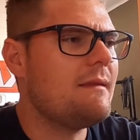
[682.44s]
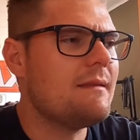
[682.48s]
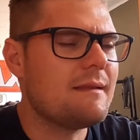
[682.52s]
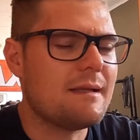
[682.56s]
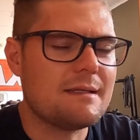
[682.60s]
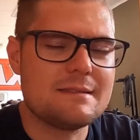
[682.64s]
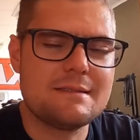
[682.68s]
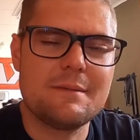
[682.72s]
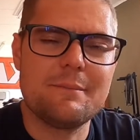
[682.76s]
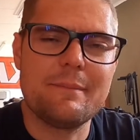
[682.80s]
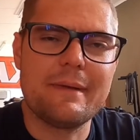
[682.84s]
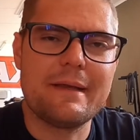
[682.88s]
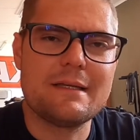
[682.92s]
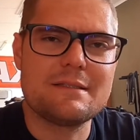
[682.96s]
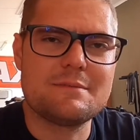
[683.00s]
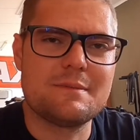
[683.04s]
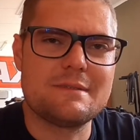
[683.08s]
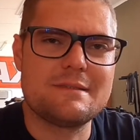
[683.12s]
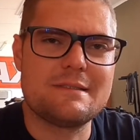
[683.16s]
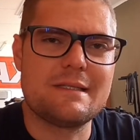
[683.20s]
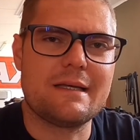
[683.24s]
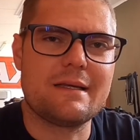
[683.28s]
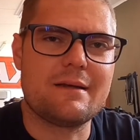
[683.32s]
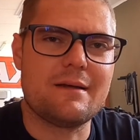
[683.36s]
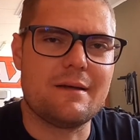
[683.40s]
And I think that's the
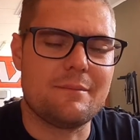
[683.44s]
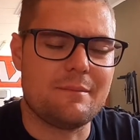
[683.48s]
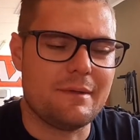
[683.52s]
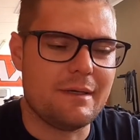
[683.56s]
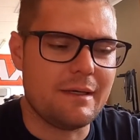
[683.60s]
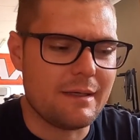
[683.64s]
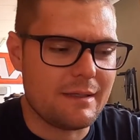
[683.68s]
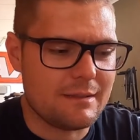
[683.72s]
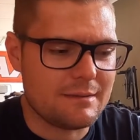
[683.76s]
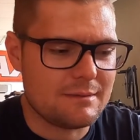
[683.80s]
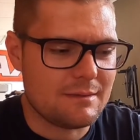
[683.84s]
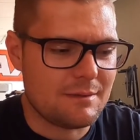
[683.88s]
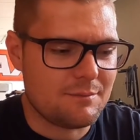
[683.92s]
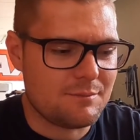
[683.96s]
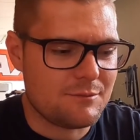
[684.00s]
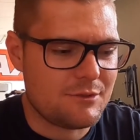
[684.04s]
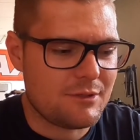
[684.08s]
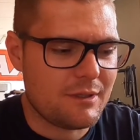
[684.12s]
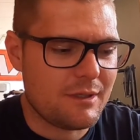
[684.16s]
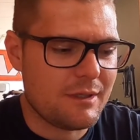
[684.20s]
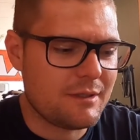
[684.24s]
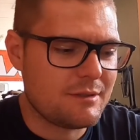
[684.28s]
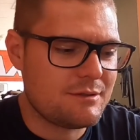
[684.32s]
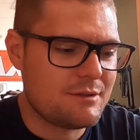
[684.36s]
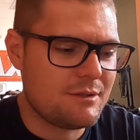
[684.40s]
biggest mistake I make, is
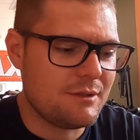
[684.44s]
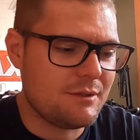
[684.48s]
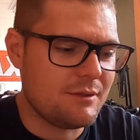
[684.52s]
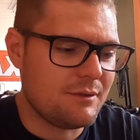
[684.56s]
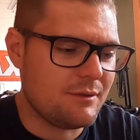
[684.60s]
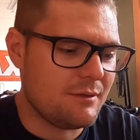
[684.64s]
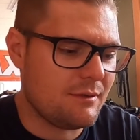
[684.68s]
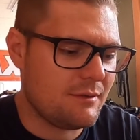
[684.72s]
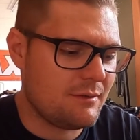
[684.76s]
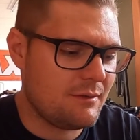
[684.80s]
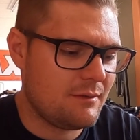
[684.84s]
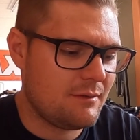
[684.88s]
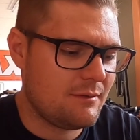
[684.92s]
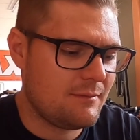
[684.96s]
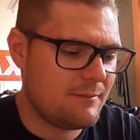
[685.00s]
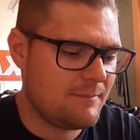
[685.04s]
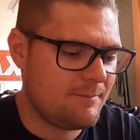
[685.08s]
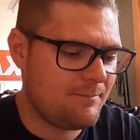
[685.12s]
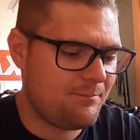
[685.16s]
I'm trying to